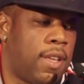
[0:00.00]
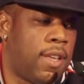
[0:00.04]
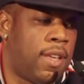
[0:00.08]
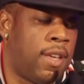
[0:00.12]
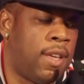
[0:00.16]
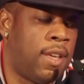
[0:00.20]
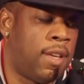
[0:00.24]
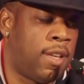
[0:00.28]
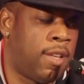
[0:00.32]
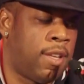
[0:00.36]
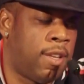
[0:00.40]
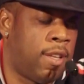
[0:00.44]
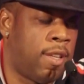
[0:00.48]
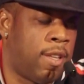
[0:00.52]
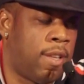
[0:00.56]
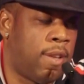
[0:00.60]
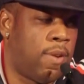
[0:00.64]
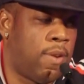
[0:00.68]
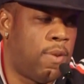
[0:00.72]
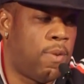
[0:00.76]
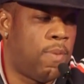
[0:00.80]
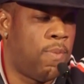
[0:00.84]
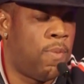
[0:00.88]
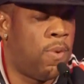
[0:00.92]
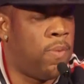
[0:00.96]
And
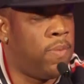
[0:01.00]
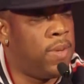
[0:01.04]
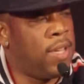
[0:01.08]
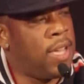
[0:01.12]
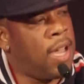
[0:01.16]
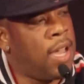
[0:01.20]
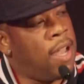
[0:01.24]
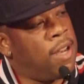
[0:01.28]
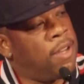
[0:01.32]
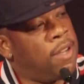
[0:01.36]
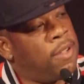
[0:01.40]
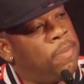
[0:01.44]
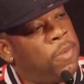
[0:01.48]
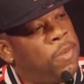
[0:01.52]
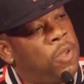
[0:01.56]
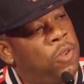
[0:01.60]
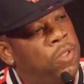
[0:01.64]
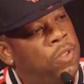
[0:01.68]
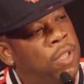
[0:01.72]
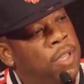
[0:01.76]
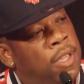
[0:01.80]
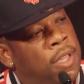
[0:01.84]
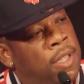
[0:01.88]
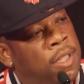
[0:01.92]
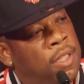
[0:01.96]
when we got in the
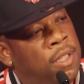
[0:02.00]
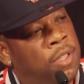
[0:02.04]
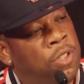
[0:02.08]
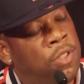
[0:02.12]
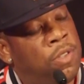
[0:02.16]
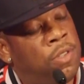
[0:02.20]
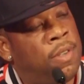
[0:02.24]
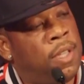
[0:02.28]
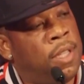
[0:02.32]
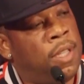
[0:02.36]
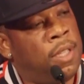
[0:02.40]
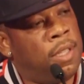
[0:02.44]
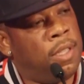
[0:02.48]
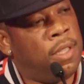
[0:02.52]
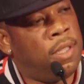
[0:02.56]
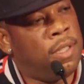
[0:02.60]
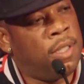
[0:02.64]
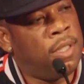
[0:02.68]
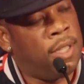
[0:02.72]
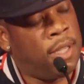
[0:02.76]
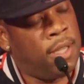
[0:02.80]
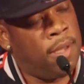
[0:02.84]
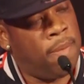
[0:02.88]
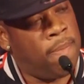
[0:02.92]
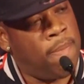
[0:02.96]
music industry,
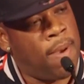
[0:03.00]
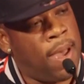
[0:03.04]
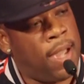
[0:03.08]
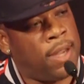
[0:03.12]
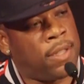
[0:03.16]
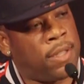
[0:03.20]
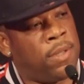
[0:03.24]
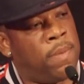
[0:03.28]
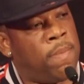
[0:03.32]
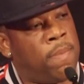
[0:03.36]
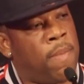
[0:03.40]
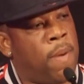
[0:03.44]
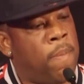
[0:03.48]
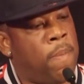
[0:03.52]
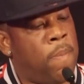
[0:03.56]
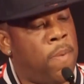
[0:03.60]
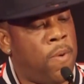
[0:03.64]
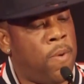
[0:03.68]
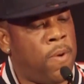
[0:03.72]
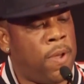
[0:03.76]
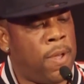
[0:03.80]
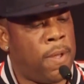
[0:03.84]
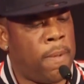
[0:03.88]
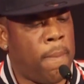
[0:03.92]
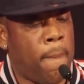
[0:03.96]
to get back to my
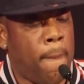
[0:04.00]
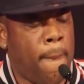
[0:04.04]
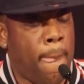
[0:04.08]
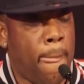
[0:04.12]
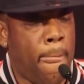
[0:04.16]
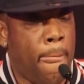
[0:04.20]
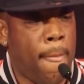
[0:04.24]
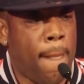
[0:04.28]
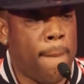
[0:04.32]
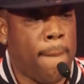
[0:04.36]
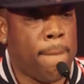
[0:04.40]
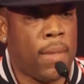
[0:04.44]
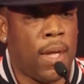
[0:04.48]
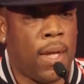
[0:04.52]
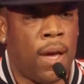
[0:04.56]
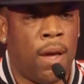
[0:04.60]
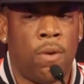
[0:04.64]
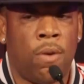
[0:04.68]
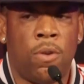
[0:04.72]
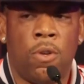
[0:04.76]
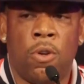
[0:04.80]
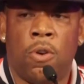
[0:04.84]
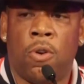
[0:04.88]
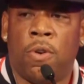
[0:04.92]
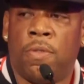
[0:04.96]
point, I
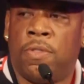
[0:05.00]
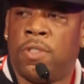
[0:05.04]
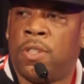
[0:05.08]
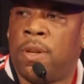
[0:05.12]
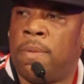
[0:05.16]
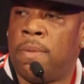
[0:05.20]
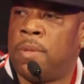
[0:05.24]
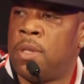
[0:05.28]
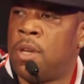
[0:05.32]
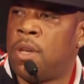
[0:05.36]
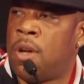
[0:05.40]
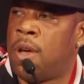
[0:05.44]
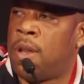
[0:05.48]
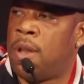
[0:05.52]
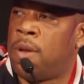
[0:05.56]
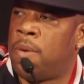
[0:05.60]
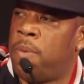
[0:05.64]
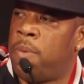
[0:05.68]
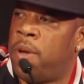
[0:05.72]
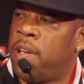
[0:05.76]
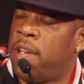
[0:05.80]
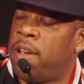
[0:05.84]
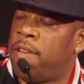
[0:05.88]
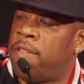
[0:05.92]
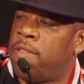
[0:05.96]
don't know if some of y'all are
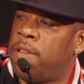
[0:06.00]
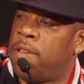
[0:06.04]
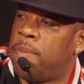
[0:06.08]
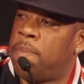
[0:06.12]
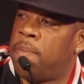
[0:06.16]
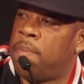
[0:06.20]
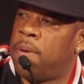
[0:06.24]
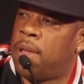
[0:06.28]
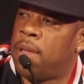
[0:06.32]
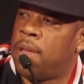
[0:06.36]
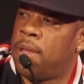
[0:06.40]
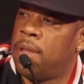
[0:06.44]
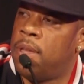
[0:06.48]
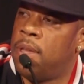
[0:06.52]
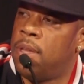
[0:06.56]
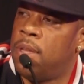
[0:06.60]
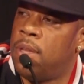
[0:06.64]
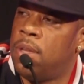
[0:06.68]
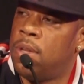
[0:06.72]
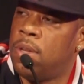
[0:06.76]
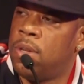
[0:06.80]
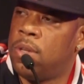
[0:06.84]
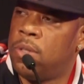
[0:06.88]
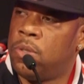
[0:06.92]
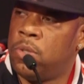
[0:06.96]
aware of it, but
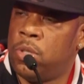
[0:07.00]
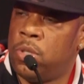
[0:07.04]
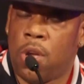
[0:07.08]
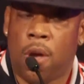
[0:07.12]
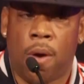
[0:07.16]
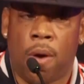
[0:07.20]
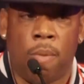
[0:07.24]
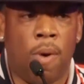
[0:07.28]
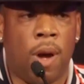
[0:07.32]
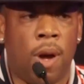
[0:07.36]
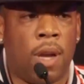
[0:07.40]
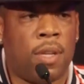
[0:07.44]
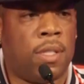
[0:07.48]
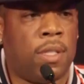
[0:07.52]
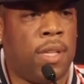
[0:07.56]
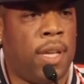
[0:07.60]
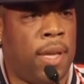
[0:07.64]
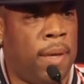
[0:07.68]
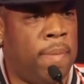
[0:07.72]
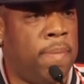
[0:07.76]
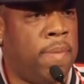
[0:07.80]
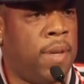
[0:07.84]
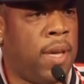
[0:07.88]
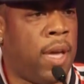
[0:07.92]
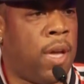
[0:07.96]
do y'all watch the
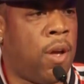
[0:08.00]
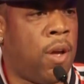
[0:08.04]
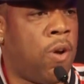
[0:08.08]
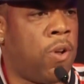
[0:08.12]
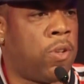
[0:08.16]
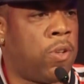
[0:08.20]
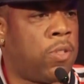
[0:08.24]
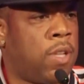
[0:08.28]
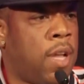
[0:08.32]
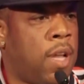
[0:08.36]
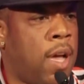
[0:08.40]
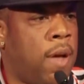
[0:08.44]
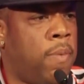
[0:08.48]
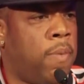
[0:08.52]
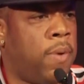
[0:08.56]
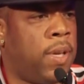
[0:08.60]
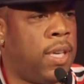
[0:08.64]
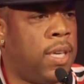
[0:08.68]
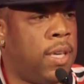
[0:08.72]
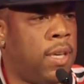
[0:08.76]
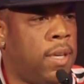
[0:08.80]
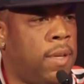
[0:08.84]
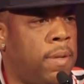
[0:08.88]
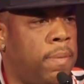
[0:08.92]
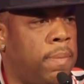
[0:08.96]
NBA All-Star
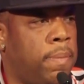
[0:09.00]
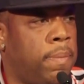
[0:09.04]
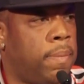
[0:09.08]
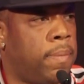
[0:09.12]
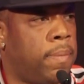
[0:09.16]
Weekend?